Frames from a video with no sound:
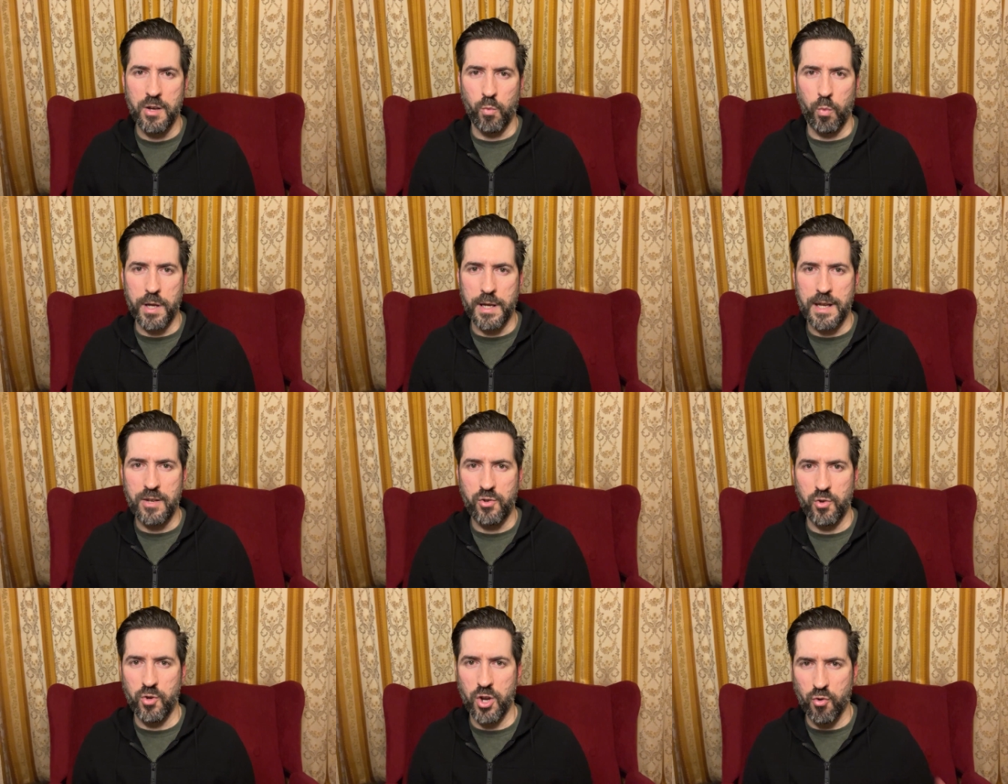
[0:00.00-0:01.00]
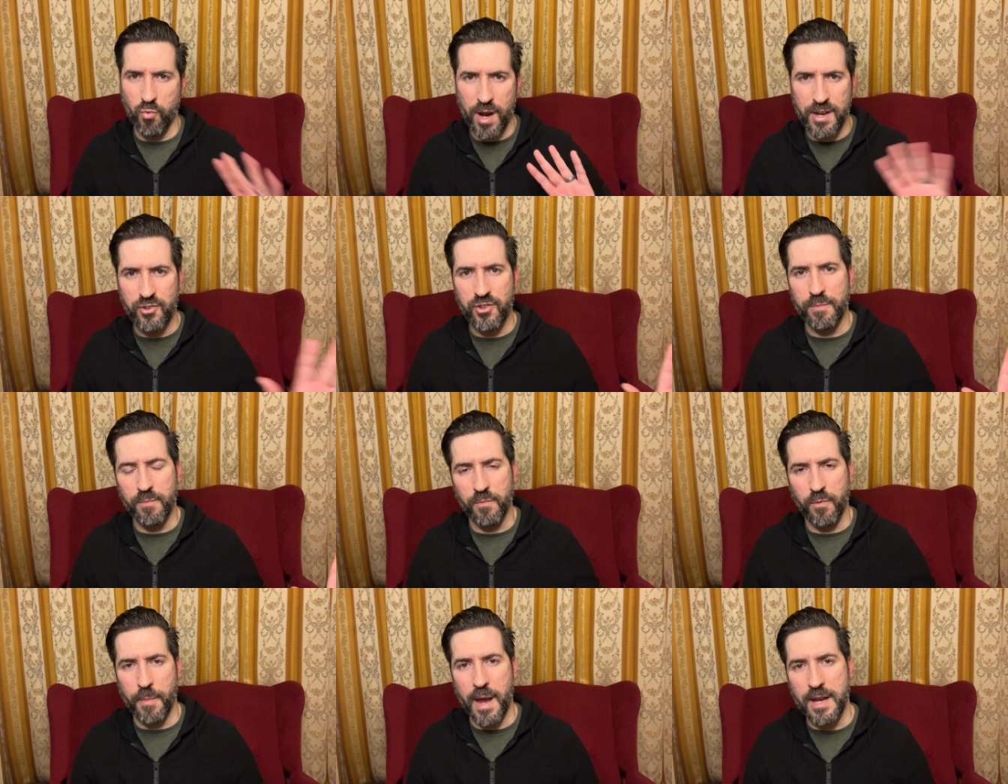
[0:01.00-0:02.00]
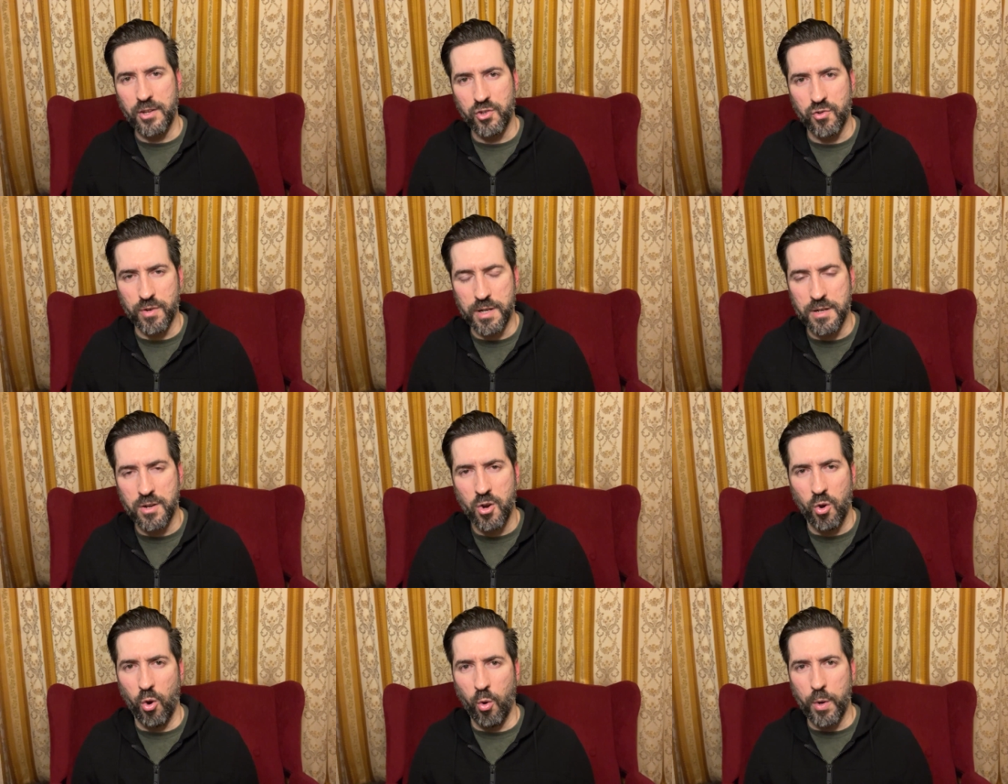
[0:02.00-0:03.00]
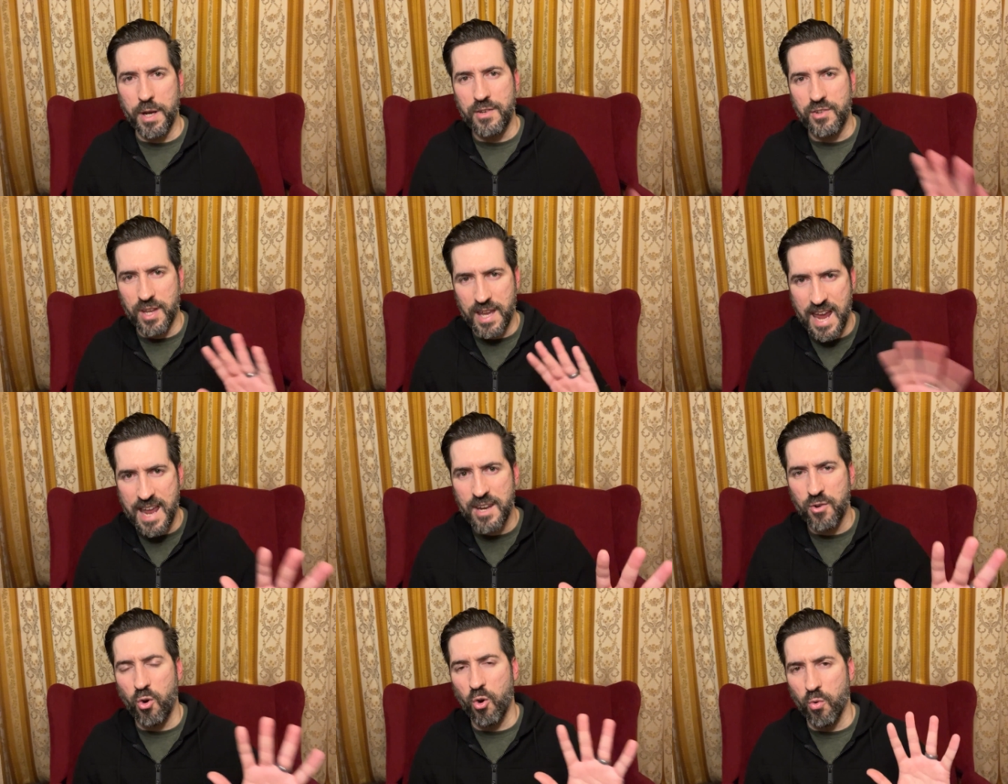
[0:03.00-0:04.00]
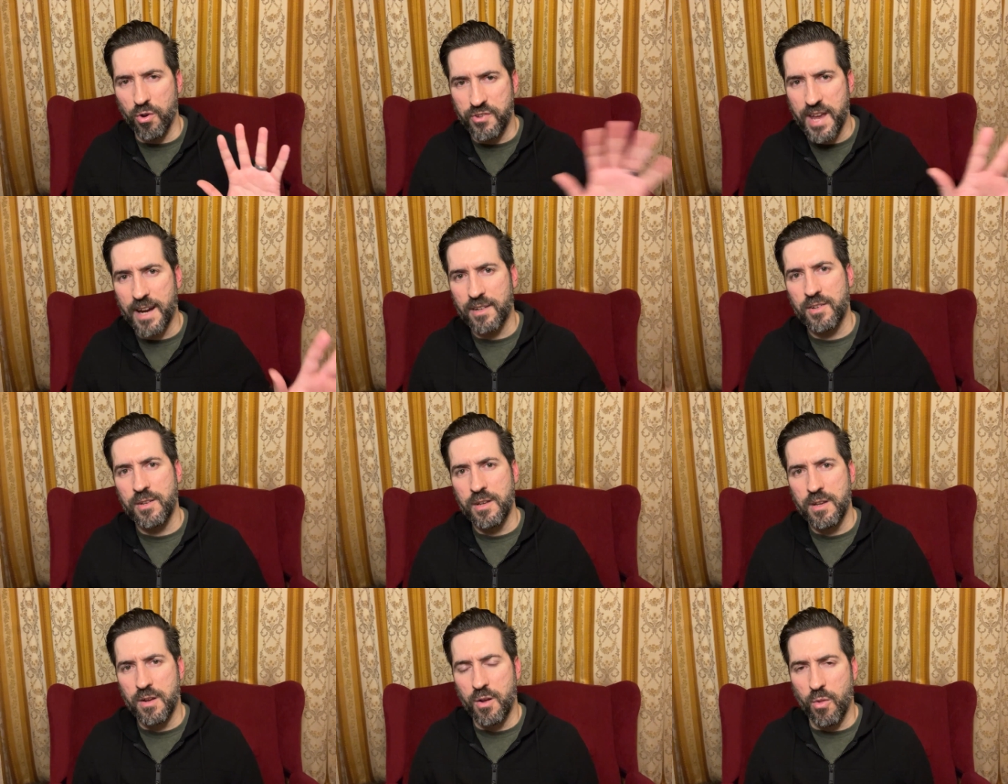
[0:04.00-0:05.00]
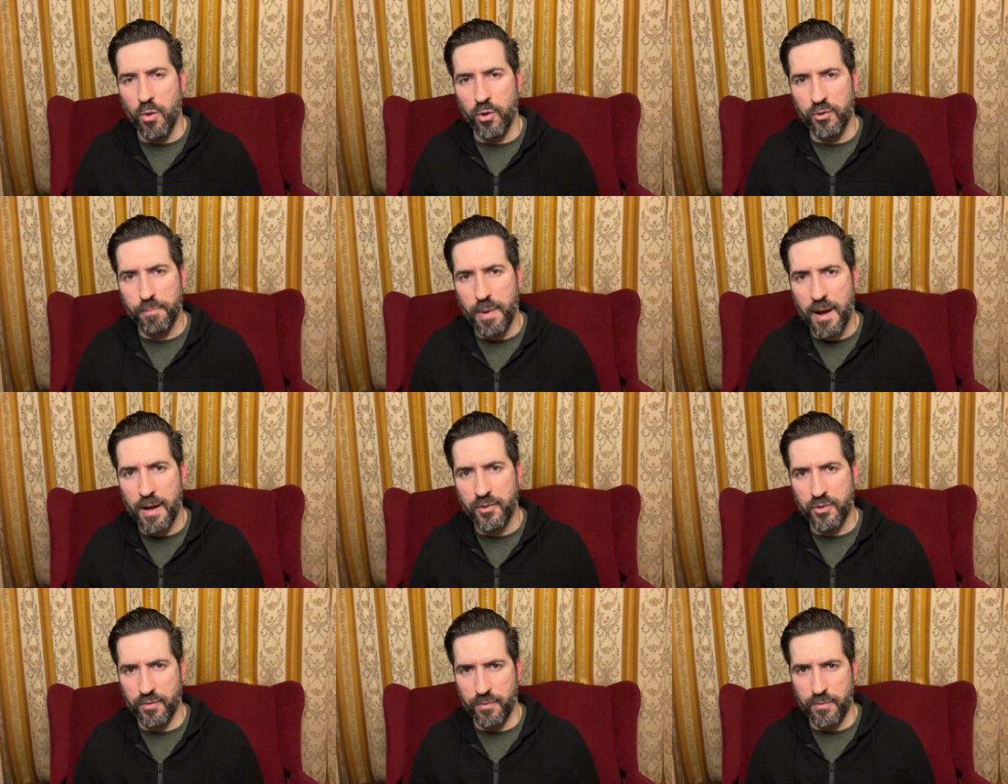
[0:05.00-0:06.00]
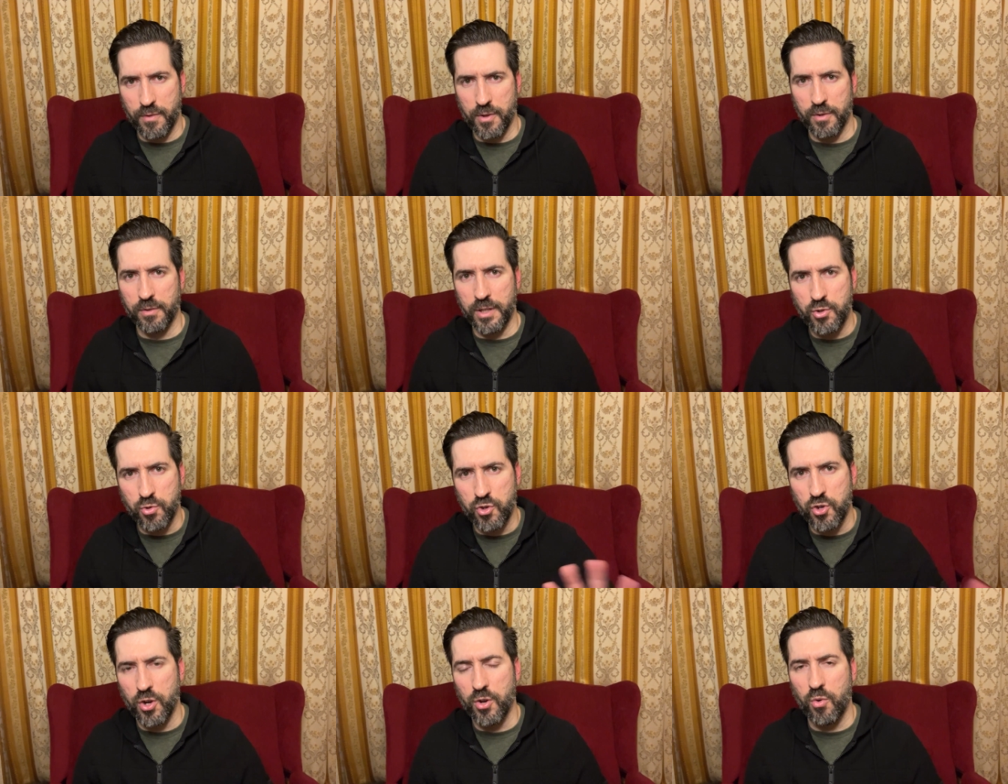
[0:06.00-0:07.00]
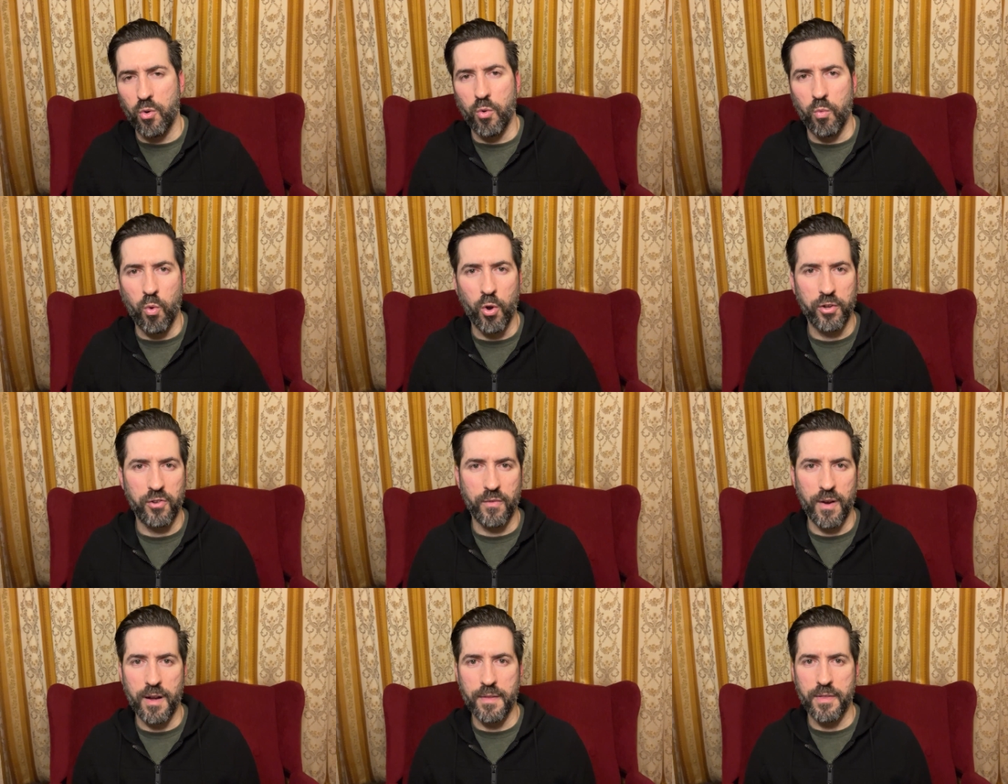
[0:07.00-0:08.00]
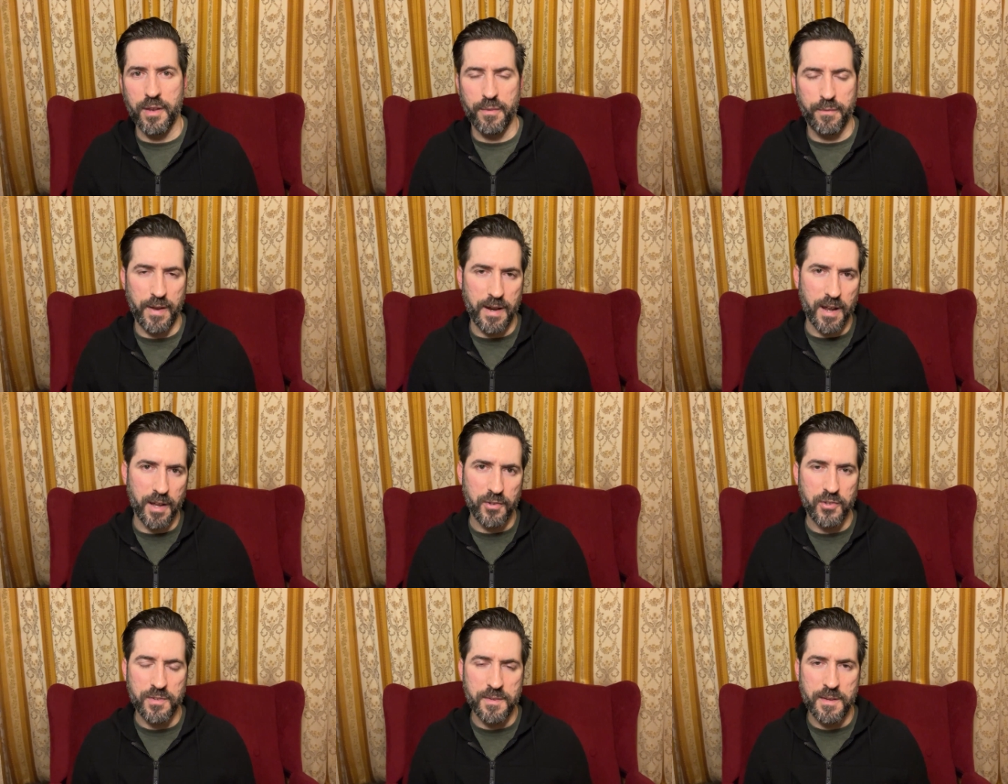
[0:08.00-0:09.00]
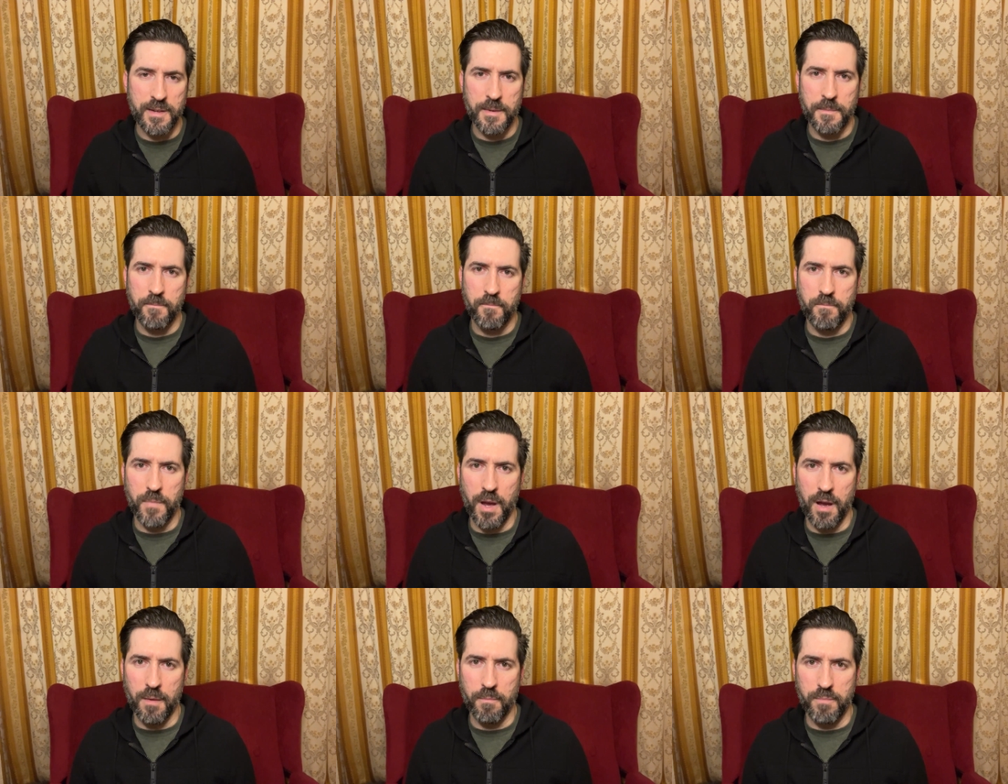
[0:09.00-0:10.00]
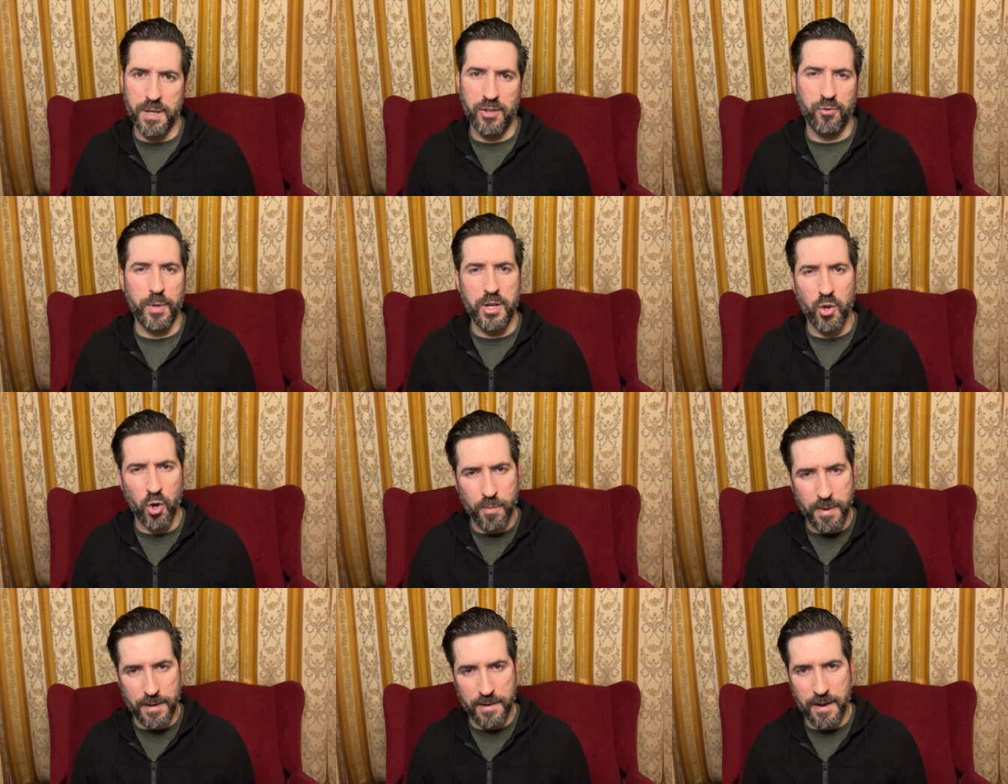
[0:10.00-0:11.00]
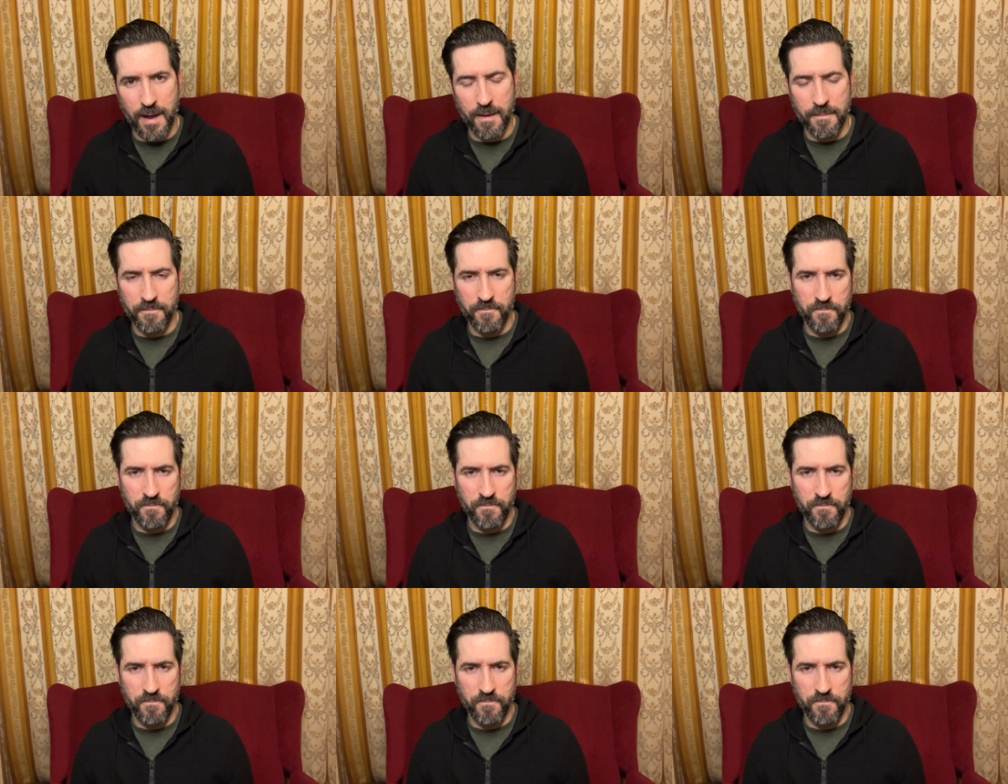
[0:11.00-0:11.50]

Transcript: we need to erase them from our history, or we need to edit or redact those parts of the literature or works of art that offend us, because we know better now.